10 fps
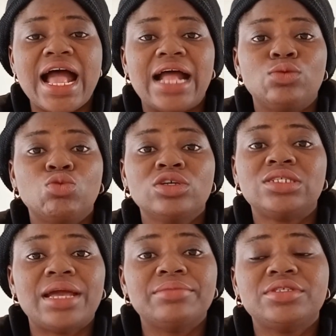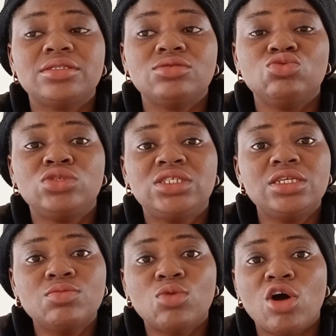and most times you
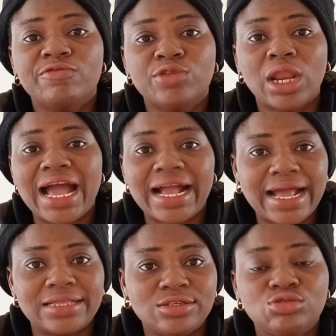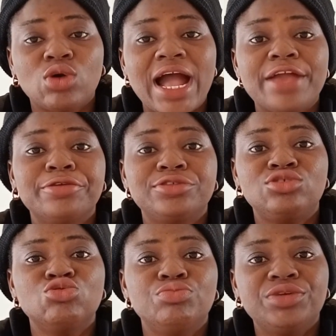see more of dollar card. So I
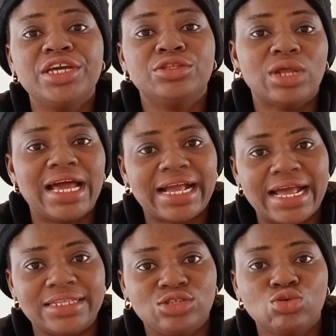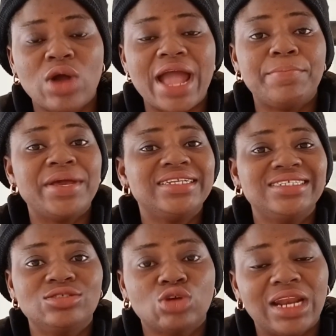used UBA dollar card, so I paid
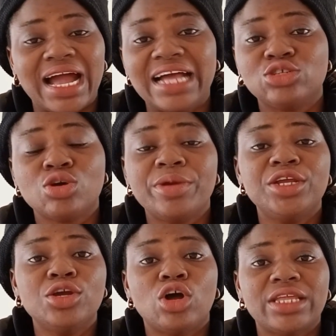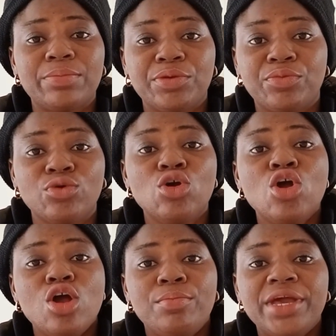in dollar and so many other people
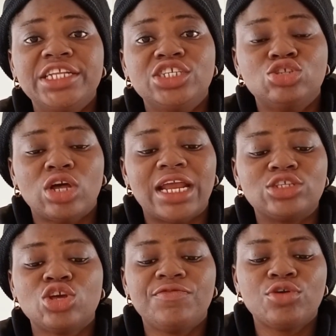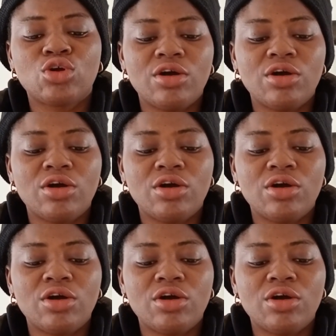paid in dollar. So if you